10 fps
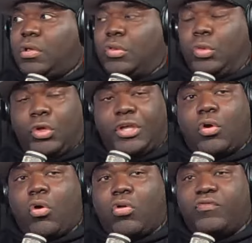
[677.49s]
Yeah. Look at
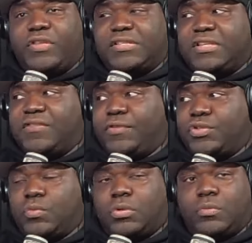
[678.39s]
all of these
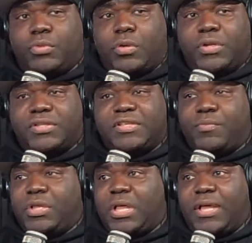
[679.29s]
individual components and
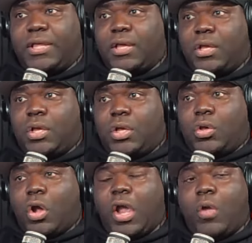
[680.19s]
be like,
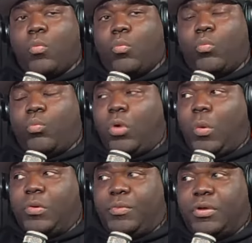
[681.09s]
all right,
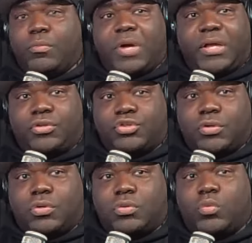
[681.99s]
what would be under my
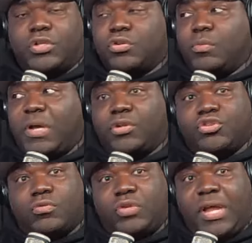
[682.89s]
control? What's under my
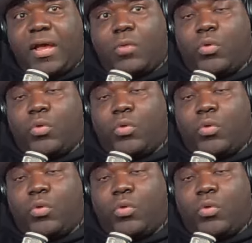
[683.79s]
control now?